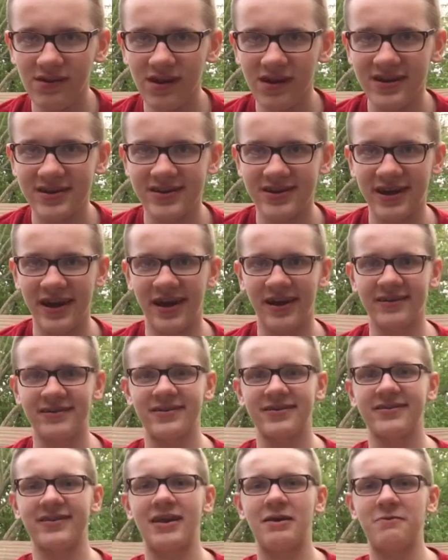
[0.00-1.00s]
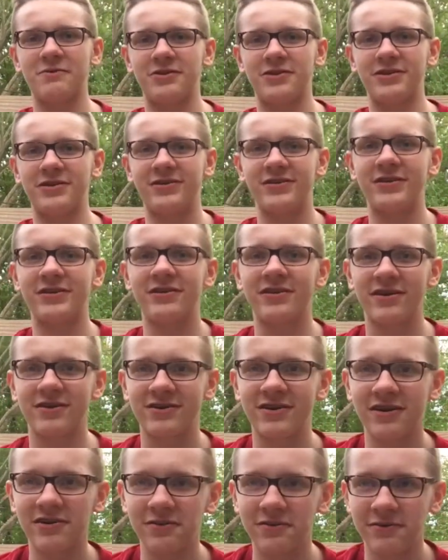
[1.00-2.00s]
Jay has to stay with his Tita
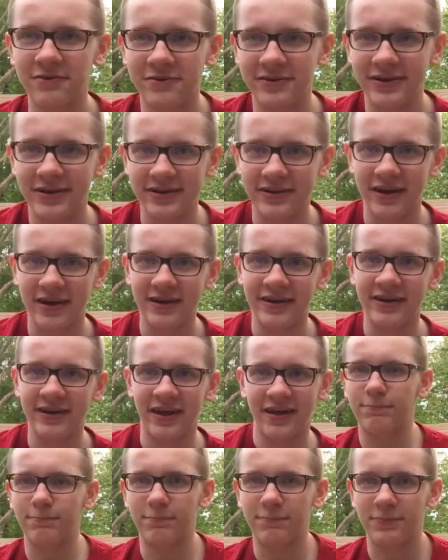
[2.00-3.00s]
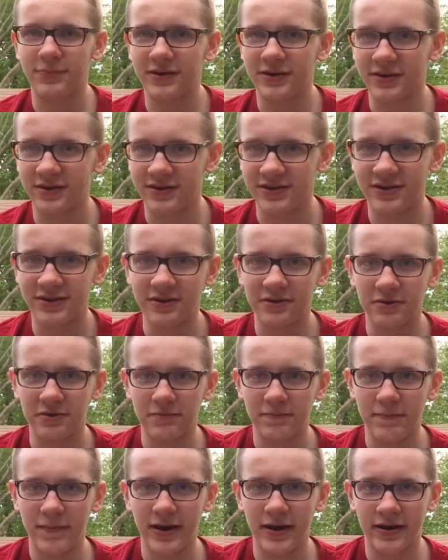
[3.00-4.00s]
Chato and Tita Ine because Tito
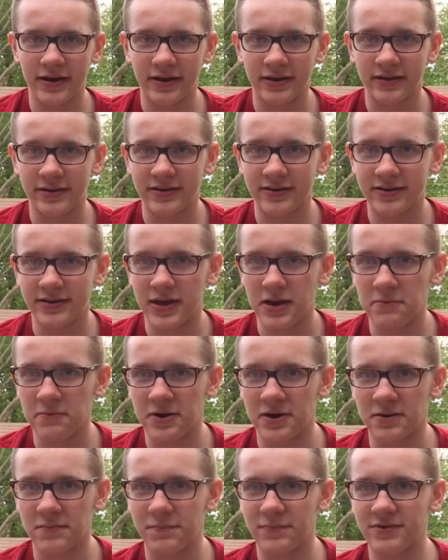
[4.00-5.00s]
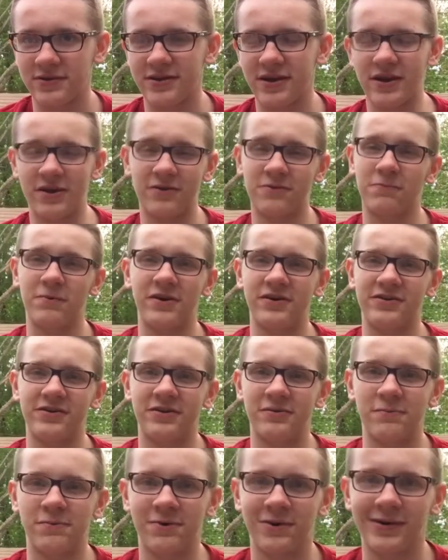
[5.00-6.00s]
Manning does not want him to stay at his place
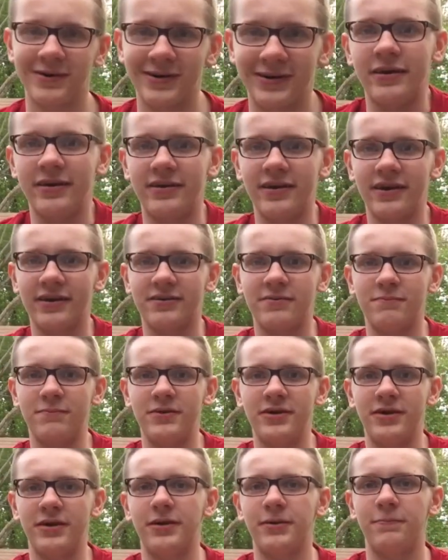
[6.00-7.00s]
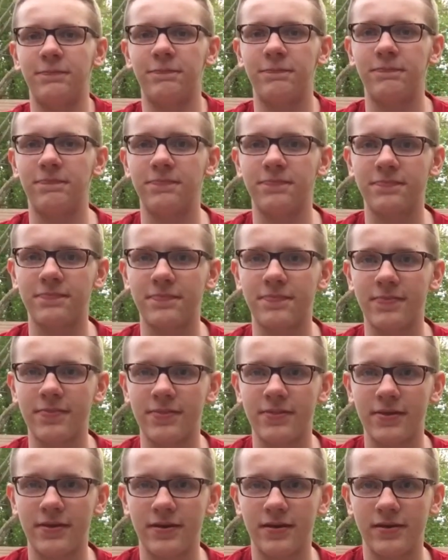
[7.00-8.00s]
anymore. He texts Mia,
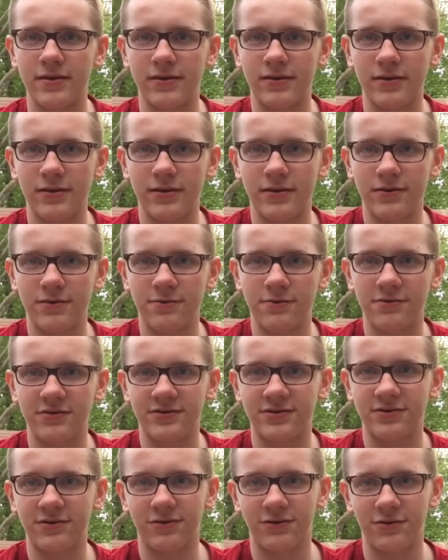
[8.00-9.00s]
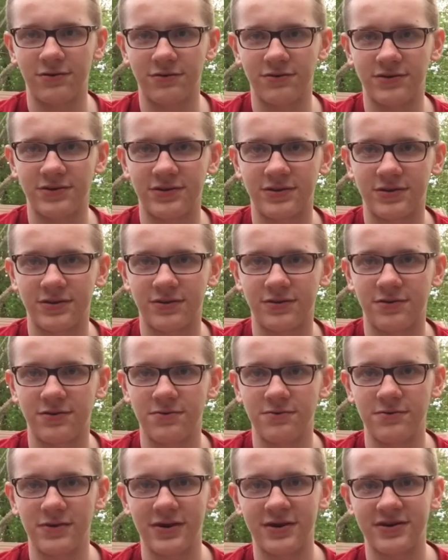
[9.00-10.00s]
who is close to
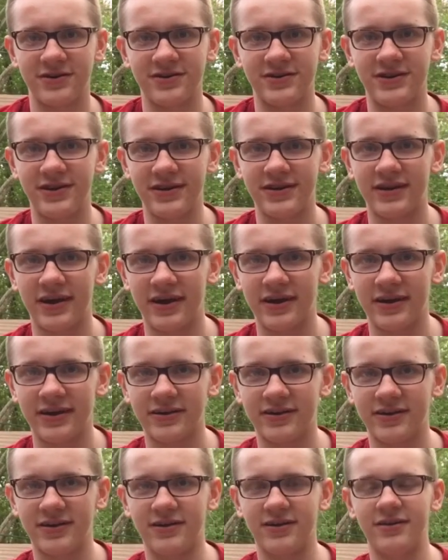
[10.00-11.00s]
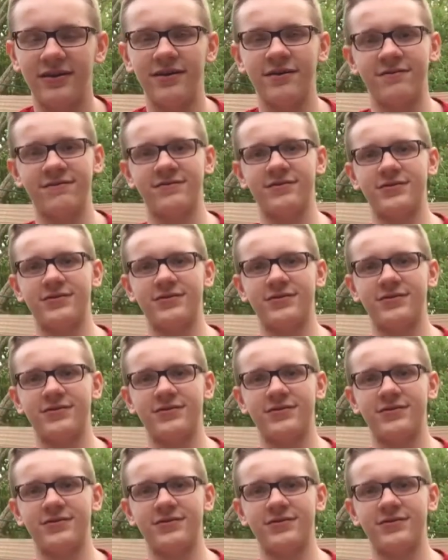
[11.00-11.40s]
where his Tita lives.